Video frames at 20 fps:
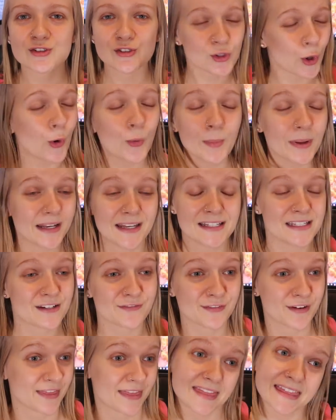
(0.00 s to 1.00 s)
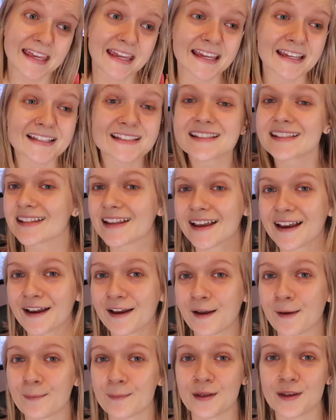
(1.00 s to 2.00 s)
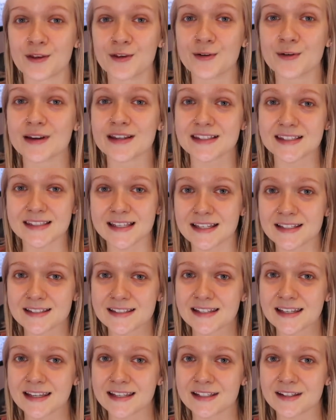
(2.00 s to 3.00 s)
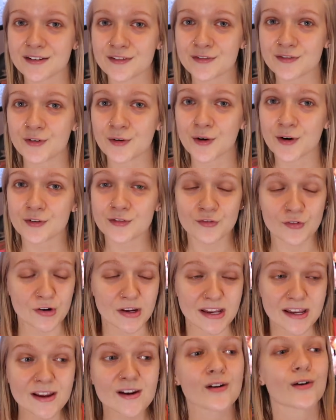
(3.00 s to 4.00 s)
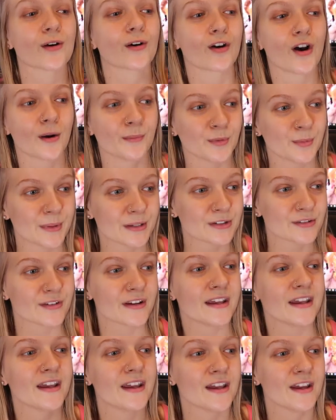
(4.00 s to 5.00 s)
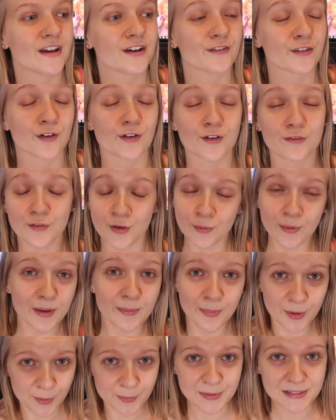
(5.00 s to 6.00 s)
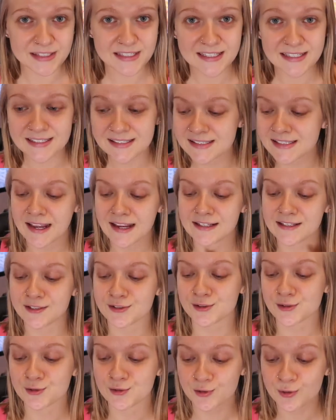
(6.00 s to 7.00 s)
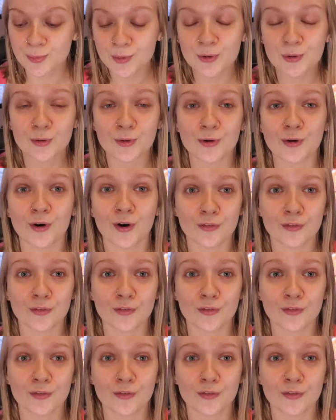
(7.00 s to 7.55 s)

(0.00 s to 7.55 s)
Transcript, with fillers: so many different things. Um, you get sent it for free or complimentary for reviewing purposes and it's super cool.